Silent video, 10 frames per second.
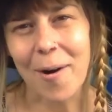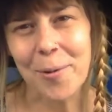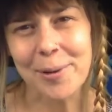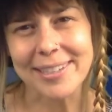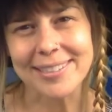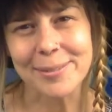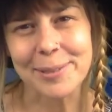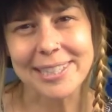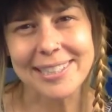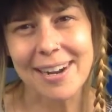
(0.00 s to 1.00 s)
always
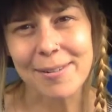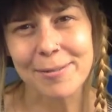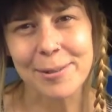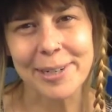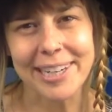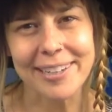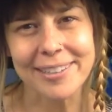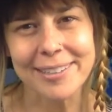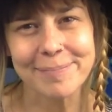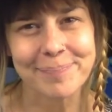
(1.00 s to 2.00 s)
works out for you.